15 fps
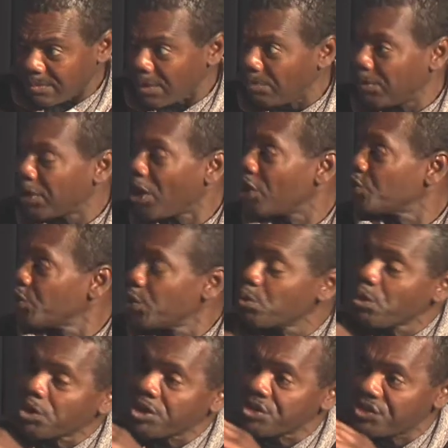because we were
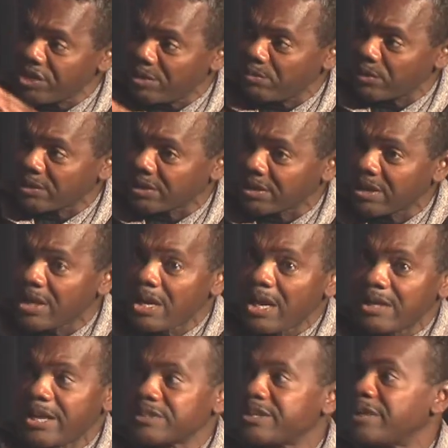working separately.
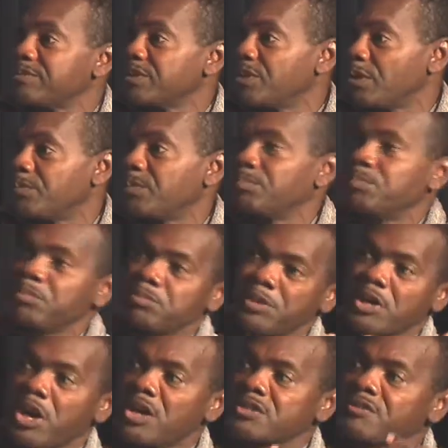A lot of times, you know,
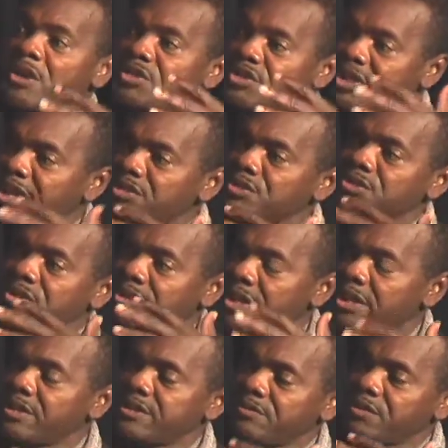because of our schedules and,
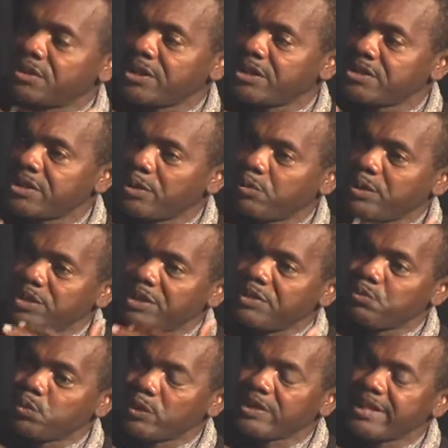and different things, that we
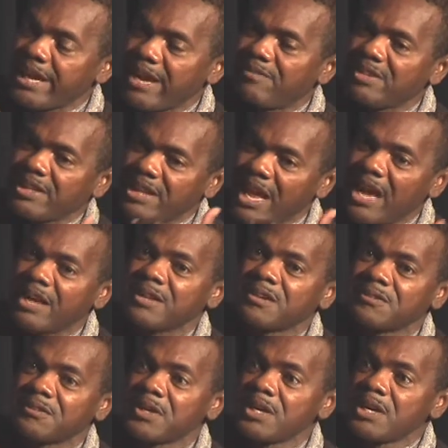didn't really have a lot
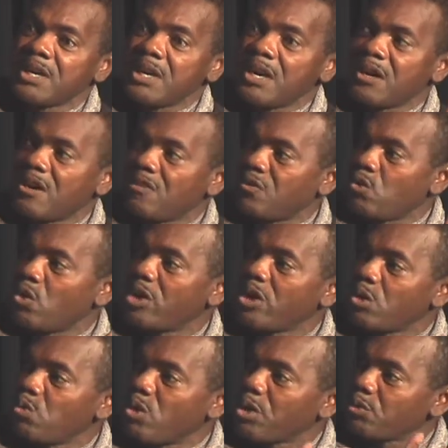of of
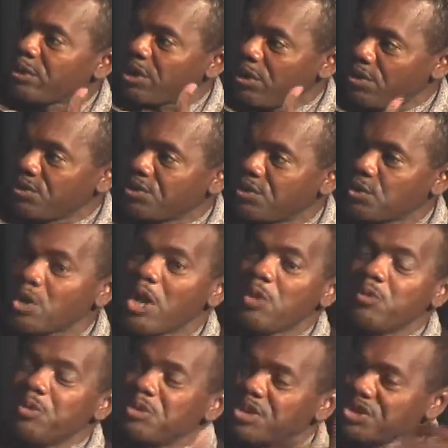one-on-one rehearsals.
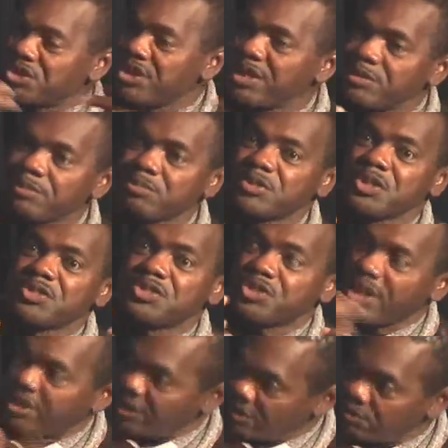We would just sit and just
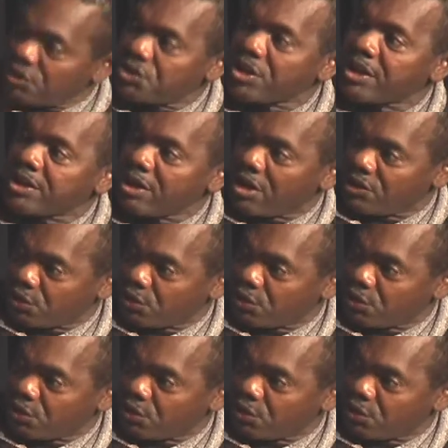study study our